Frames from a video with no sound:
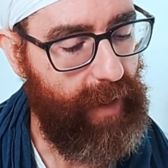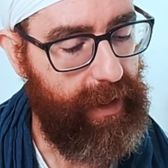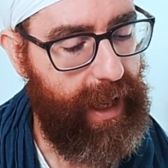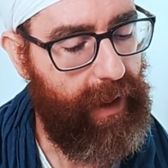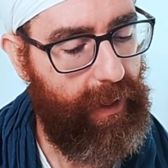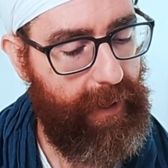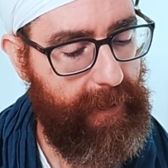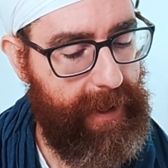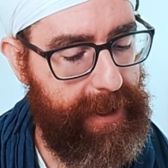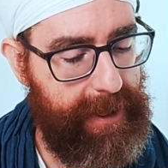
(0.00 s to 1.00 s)
Now,
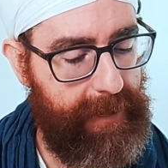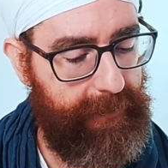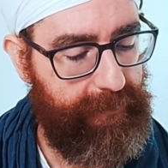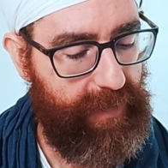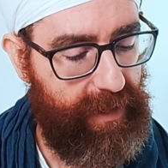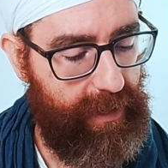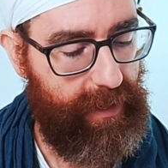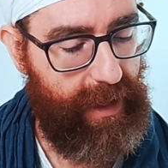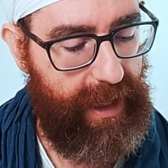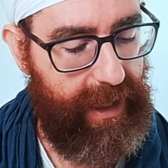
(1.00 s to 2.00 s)

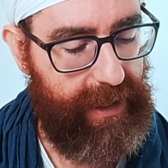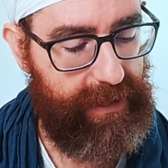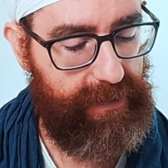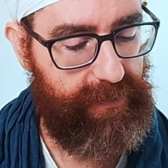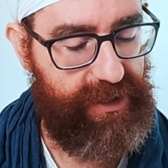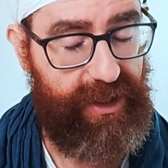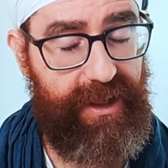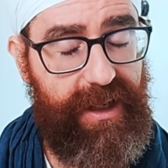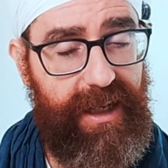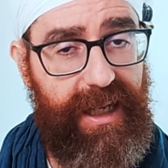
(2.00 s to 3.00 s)

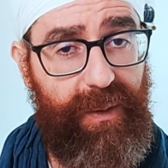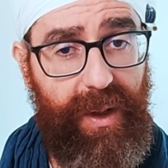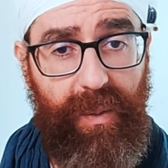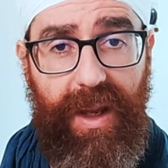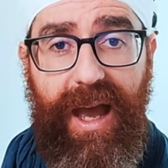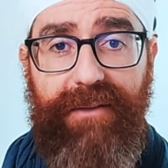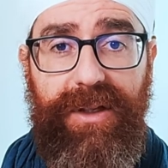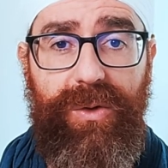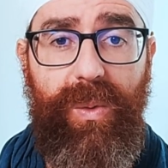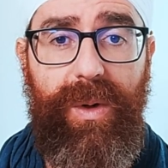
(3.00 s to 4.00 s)
generally, when we have
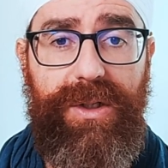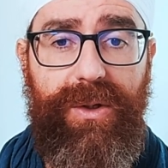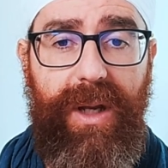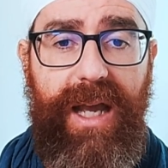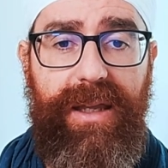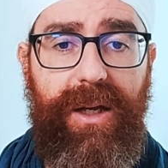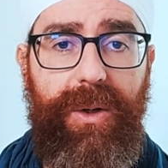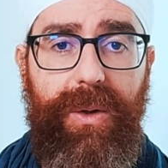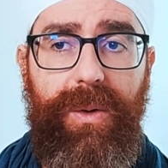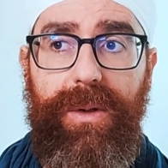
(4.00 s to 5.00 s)
the two words together,
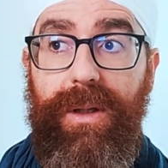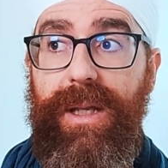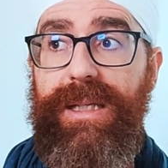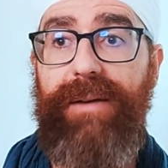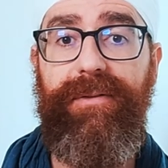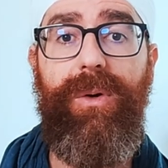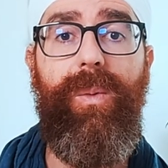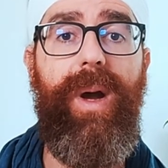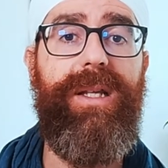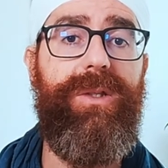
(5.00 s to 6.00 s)
Guru, there's a few
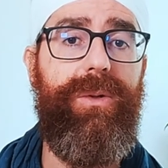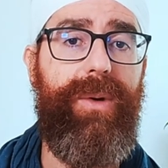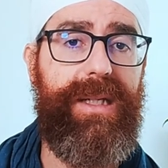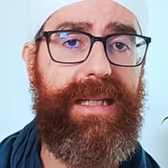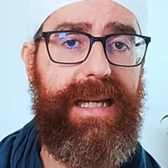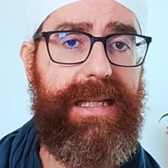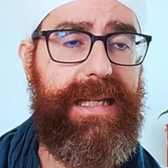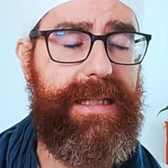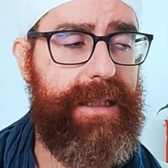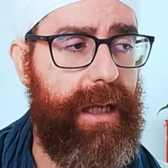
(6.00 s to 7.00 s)
ways to translate
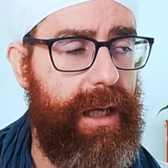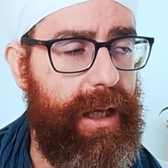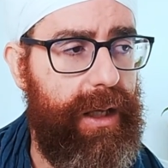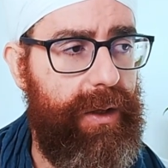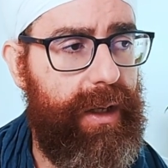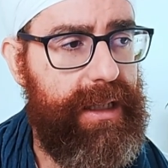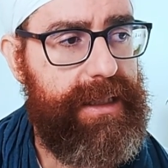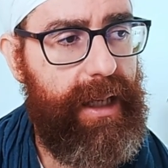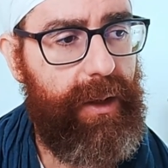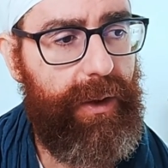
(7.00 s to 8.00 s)
this. You can
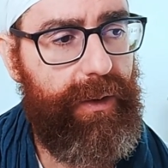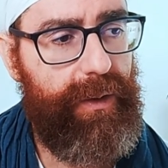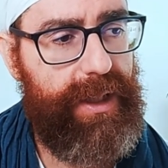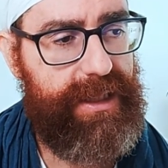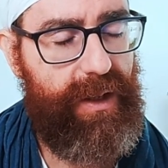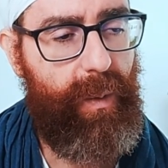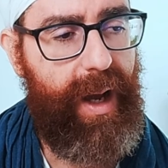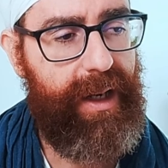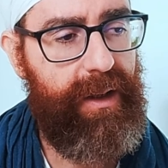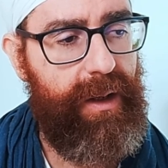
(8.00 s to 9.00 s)
say Guru is the
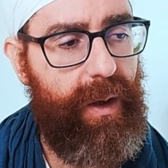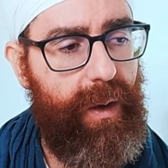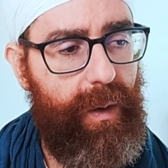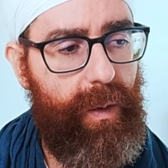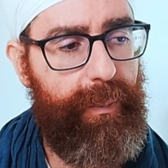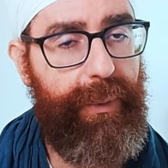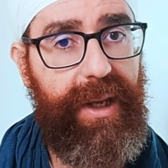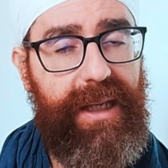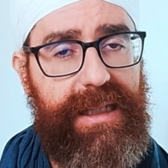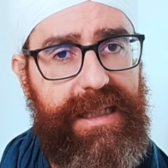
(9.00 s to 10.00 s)
one who
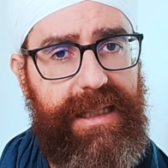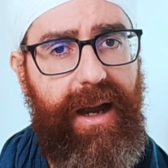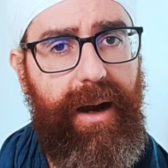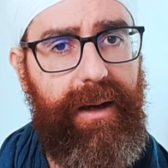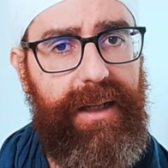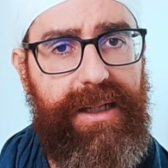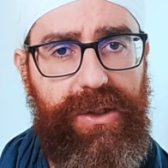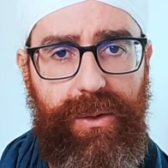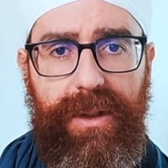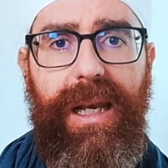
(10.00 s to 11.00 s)
brings darkness
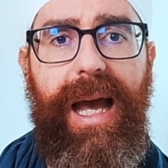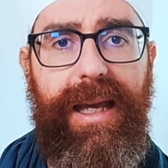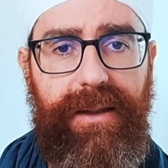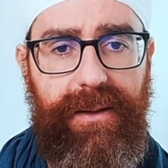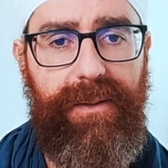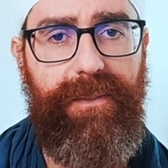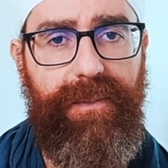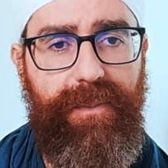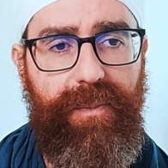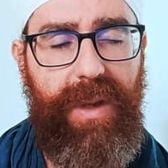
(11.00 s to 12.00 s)
to the light.
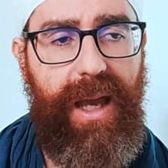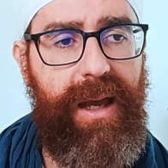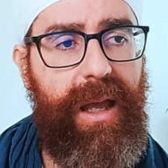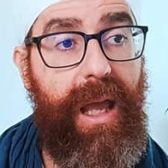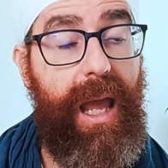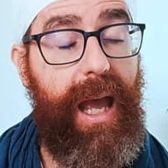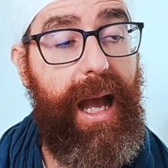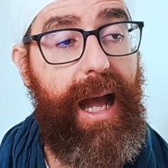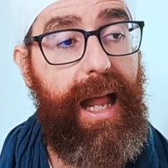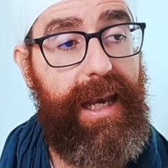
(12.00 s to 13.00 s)
Yeah,
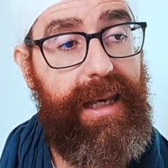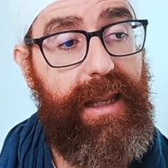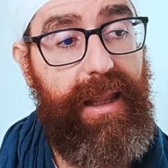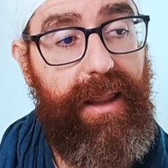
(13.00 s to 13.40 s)
and